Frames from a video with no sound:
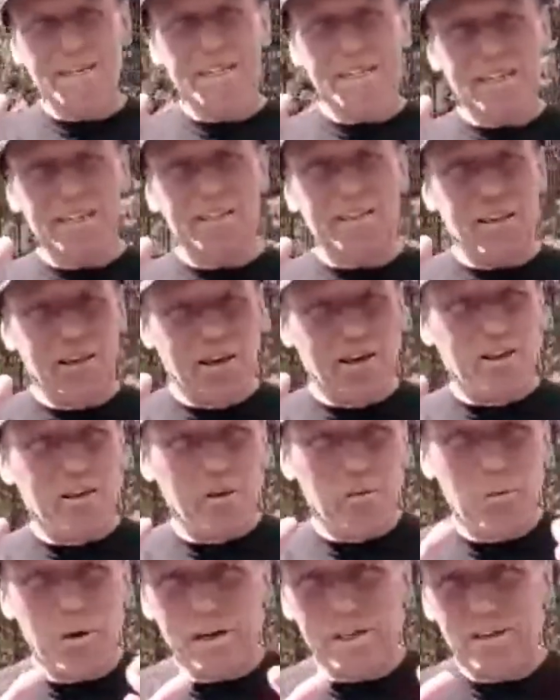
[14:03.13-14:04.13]
this is
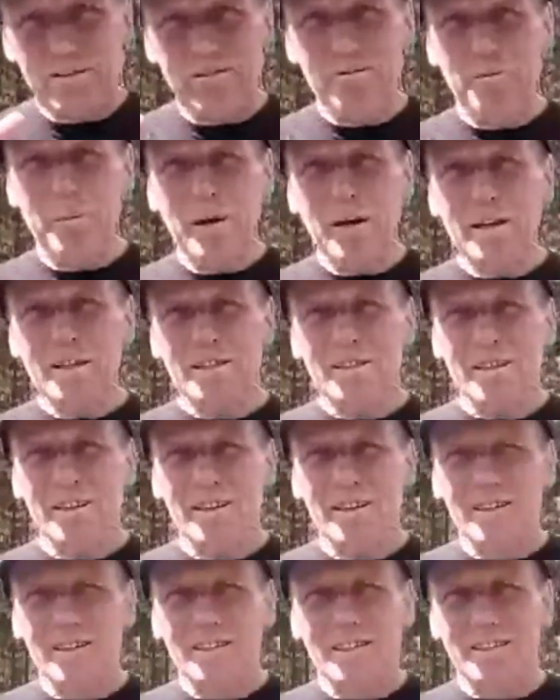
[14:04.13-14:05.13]
the wonder of
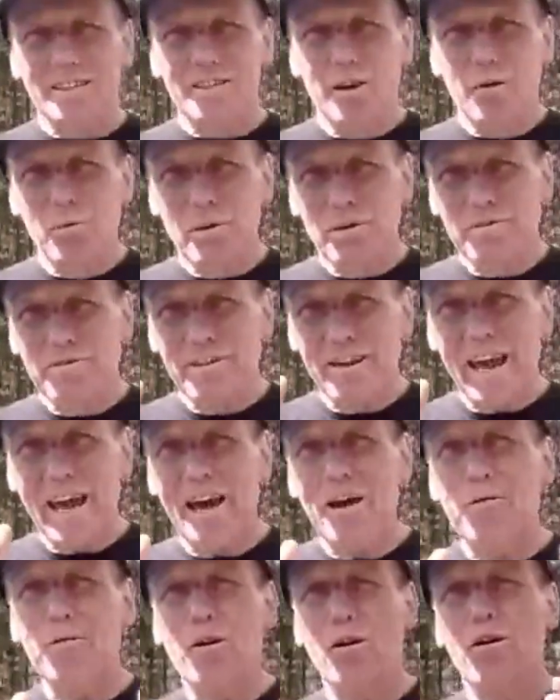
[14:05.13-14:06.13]
bite sizes.
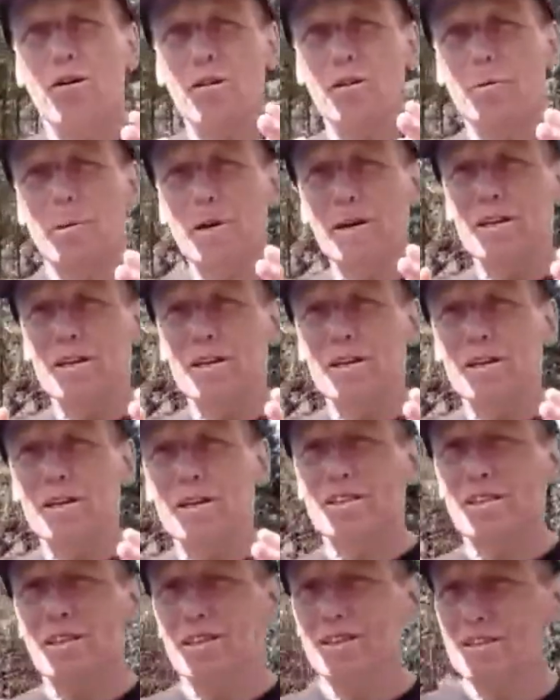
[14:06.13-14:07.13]
We've now got the
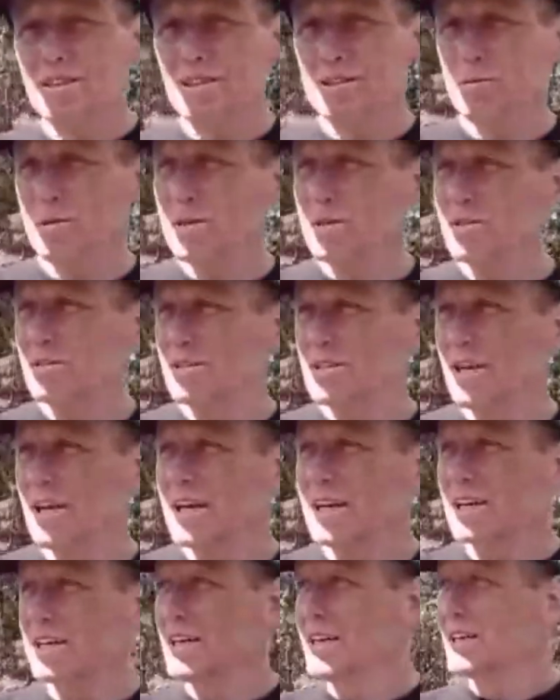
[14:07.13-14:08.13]
bite sizes we
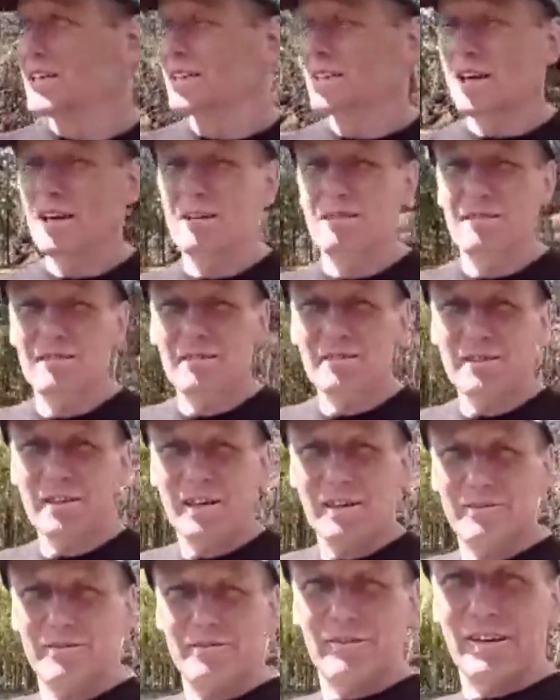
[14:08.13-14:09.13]
could take.
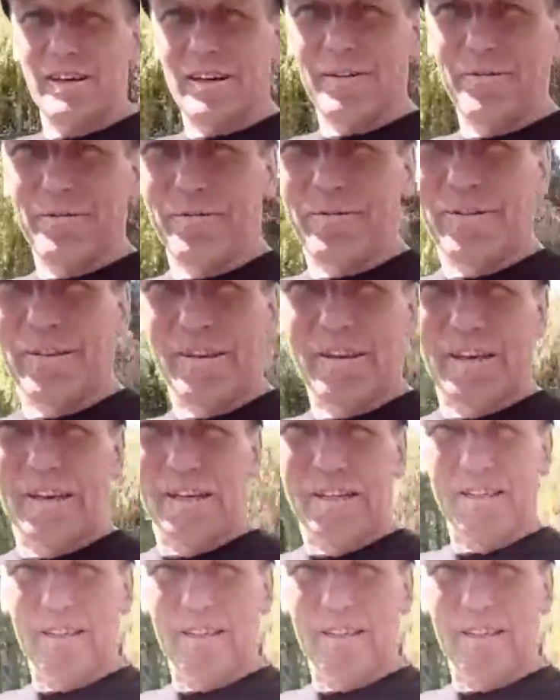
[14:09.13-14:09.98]
So look over here.